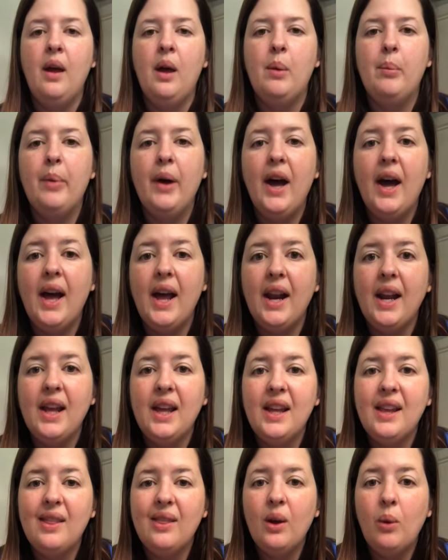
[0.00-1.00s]
but
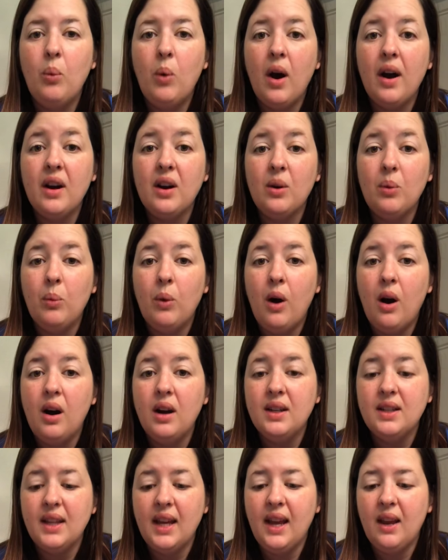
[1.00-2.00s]
the water
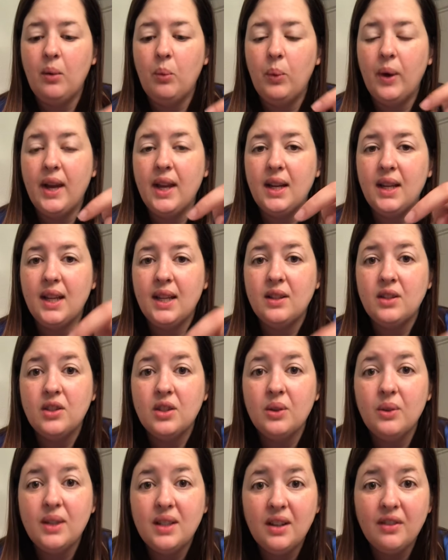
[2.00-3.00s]
walked and went
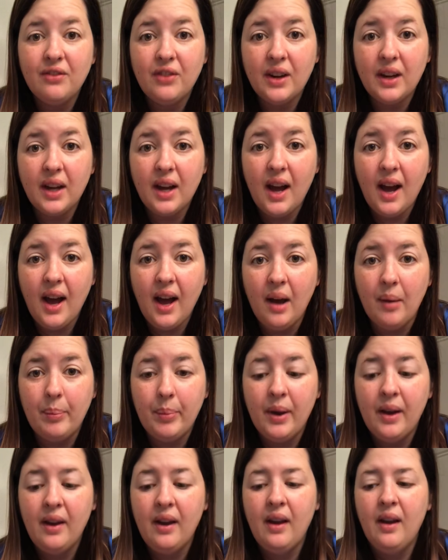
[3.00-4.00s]
into a different cup.
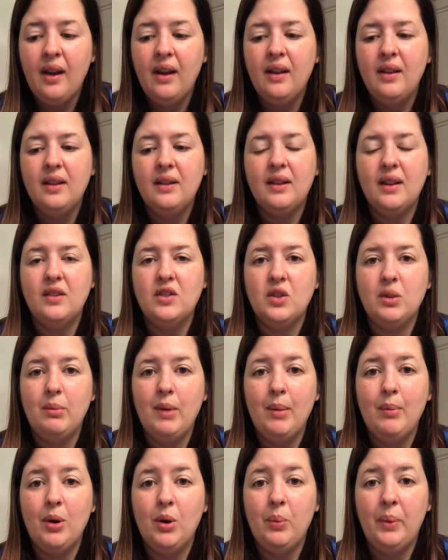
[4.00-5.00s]
Because
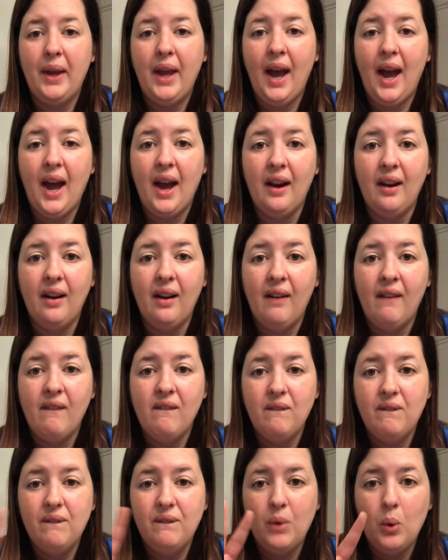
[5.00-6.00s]
remember, we had
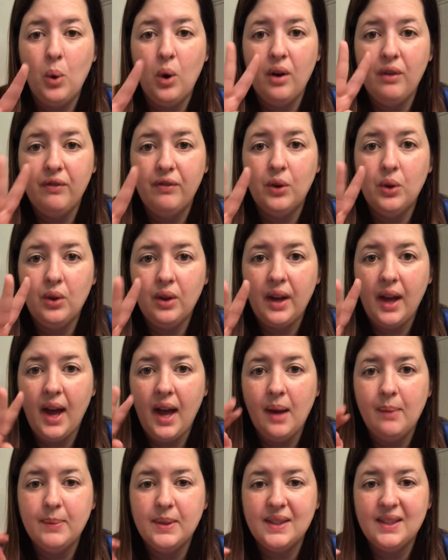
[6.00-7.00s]
4 full
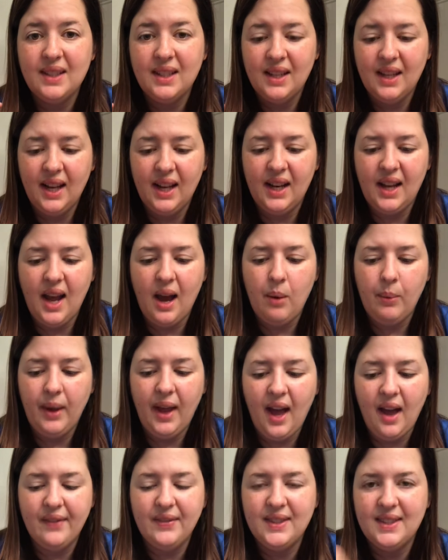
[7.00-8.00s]
cups and now we
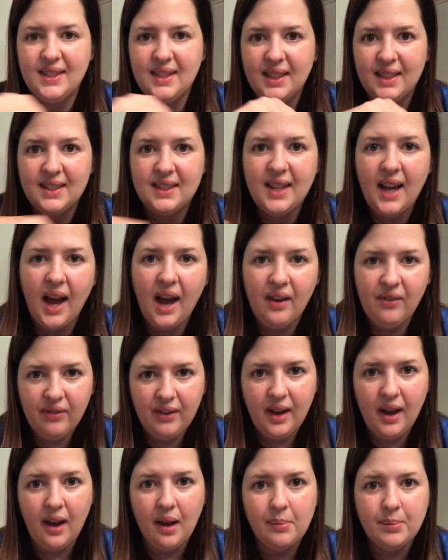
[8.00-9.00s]
have 6
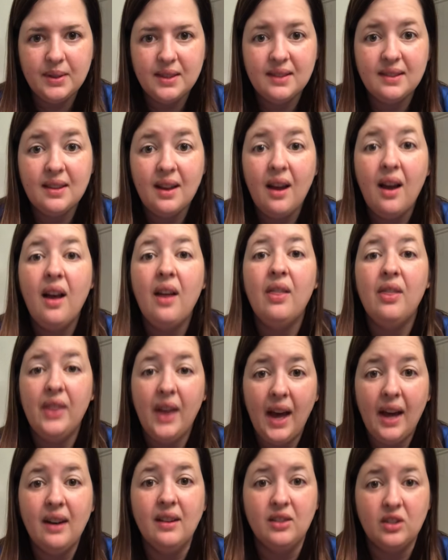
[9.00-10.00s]
half cups.
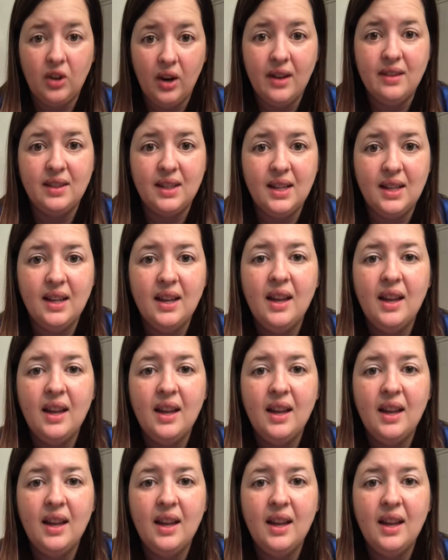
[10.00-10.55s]
That is crazy.